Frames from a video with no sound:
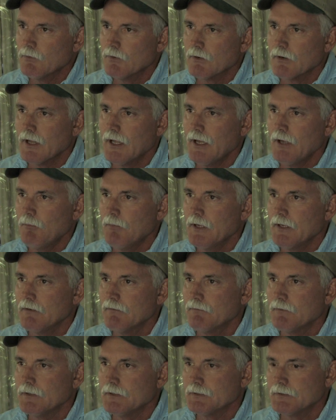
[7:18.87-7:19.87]
we're live bait
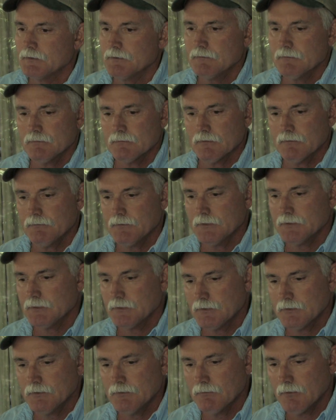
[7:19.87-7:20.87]
fishing, we're
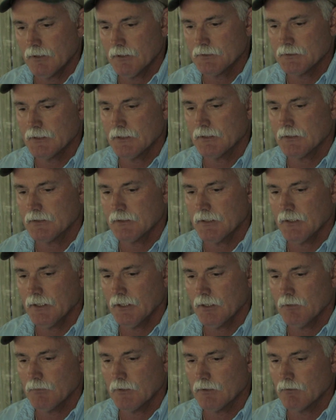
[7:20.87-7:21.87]
fishing 2 rods at a
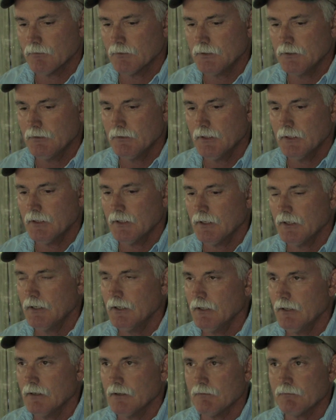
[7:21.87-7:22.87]
time, and when you get a
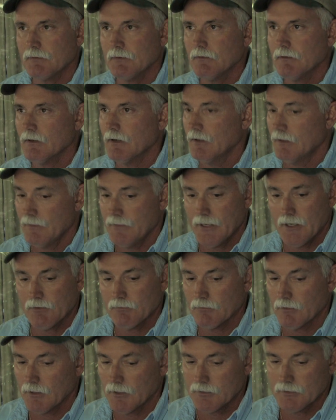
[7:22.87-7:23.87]
hit, if you're not,
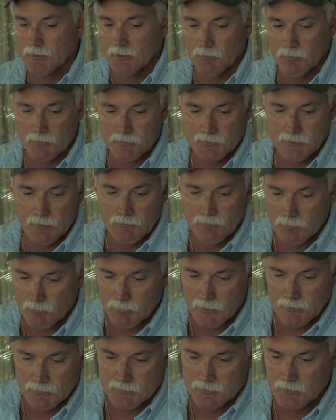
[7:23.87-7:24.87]
that rod doubles over,
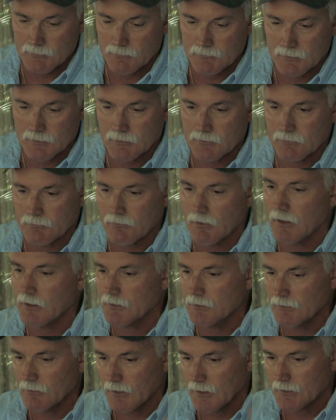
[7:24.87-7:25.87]
bows over into the rod,
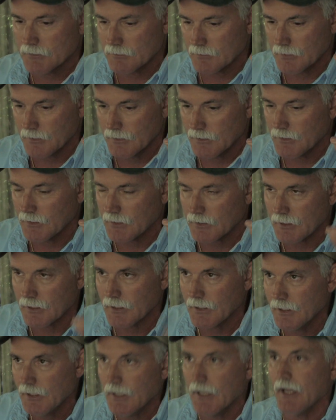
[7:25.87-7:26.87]
you're actually getting
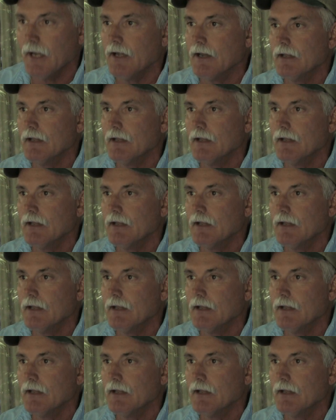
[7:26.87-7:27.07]
a hit.